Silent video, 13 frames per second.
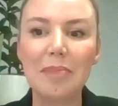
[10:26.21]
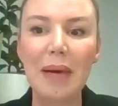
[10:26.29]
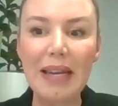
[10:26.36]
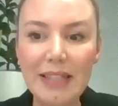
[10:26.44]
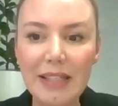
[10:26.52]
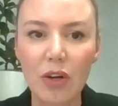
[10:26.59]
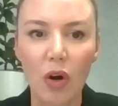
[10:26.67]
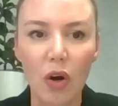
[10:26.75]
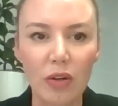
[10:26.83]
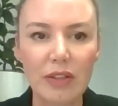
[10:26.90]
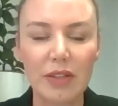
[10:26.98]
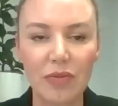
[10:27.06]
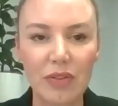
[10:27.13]
based
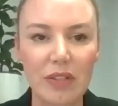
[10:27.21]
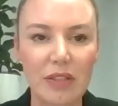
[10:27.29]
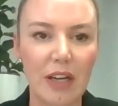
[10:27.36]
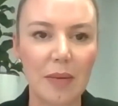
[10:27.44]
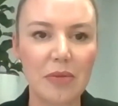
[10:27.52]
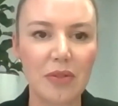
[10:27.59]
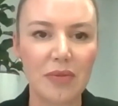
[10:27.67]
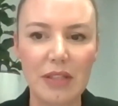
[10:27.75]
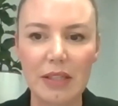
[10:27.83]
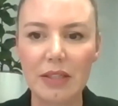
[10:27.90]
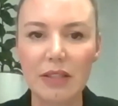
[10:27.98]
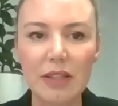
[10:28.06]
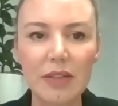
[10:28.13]
on different types of
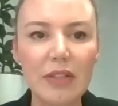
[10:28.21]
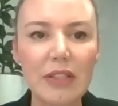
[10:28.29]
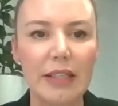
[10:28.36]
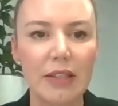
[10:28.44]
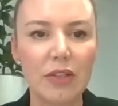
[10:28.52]
sensitivity.